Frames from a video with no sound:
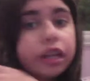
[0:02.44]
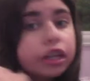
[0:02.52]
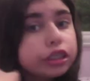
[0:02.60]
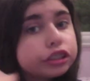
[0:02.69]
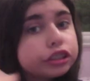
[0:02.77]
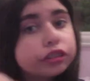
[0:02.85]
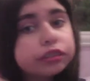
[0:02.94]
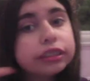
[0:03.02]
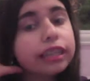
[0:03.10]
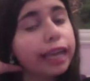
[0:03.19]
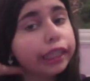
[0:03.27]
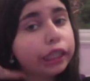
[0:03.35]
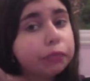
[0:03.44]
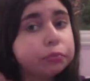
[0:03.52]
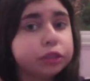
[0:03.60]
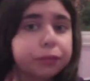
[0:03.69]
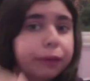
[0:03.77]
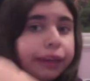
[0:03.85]
So today I'm
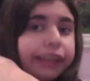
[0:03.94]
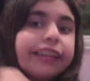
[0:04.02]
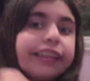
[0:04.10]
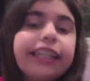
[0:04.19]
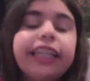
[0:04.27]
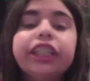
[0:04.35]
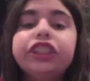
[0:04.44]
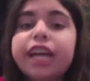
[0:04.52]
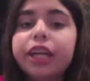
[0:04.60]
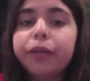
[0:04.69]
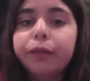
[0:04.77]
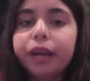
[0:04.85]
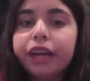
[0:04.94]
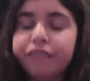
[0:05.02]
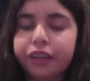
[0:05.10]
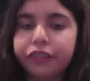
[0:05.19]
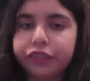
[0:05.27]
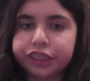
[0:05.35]
doing the January
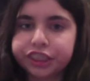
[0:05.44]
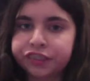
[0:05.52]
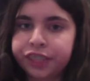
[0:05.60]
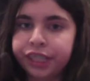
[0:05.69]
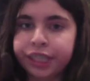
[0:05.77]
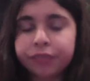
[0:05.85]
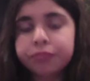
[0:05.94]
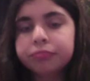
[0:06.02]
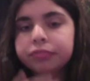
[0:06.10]
favorites video.